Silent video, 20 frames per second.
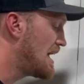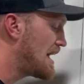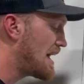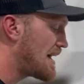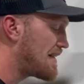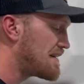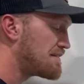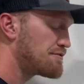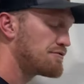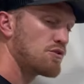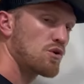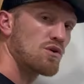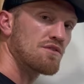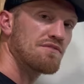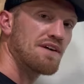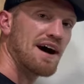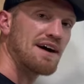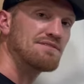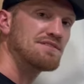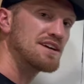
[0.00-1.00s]
And then 4 or
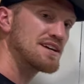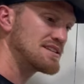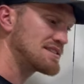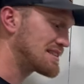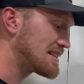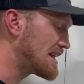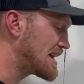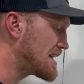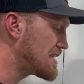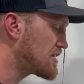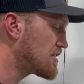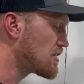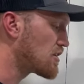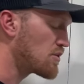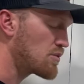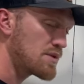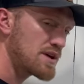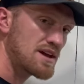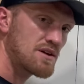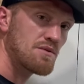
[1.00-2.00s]
5 days later, or
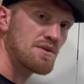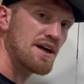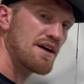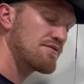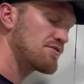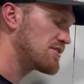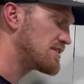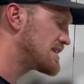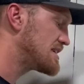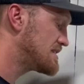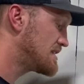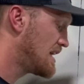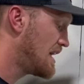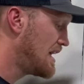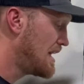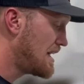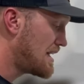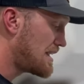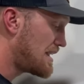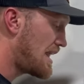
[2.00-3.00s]
a week, whatever it is,
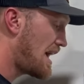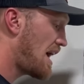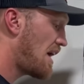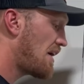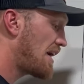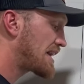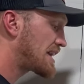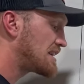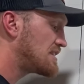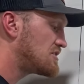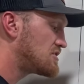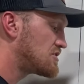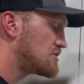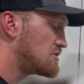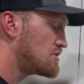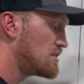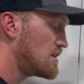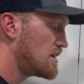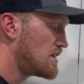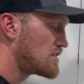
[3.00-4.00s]
now I can
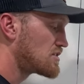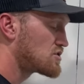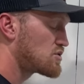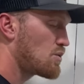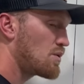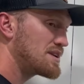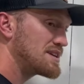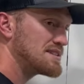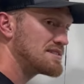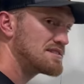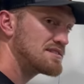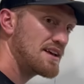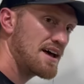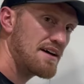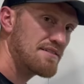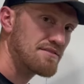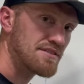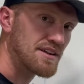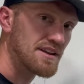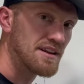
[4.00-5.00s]
do
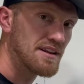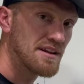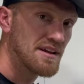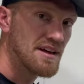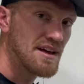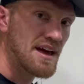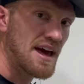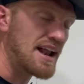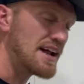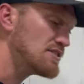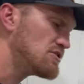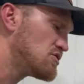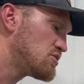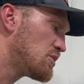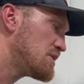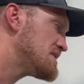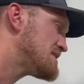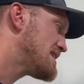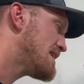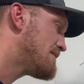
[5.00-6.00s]
27. And I do
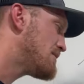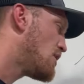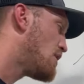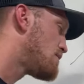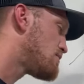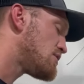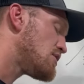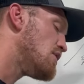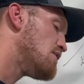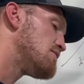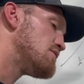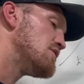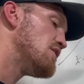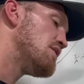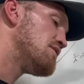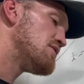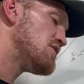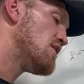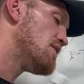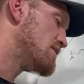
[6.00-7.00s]
27 over and over and
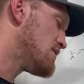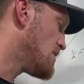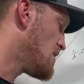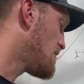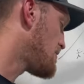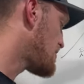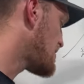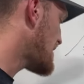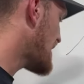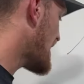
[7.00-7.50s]
over and over and over, and